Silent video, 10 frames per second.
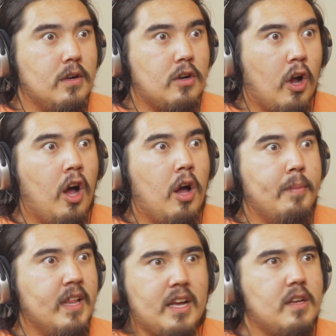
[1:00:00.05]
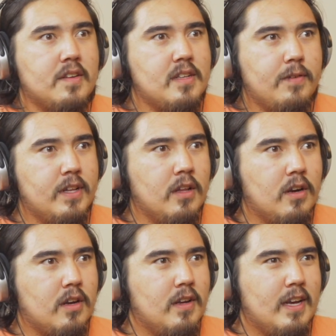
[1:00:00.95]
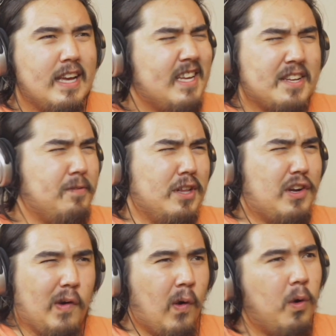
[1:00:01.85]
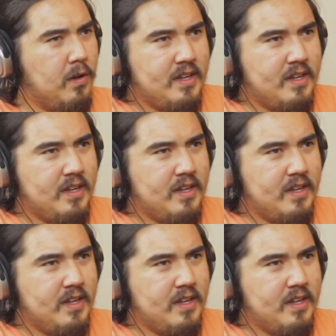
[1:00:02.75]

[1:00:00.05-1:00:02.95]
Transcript: calm, and like he doesn't even look cold.